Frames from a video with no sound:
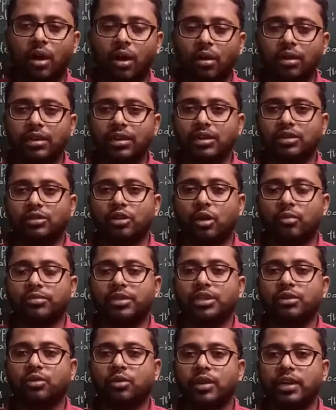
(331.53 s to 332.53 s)
all these
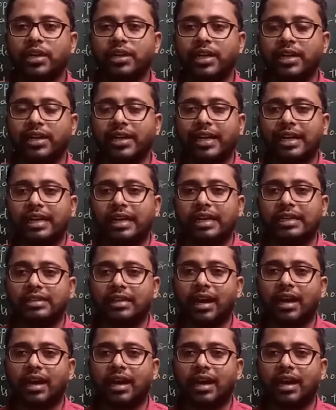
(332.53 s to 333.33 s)
object-oriented techniques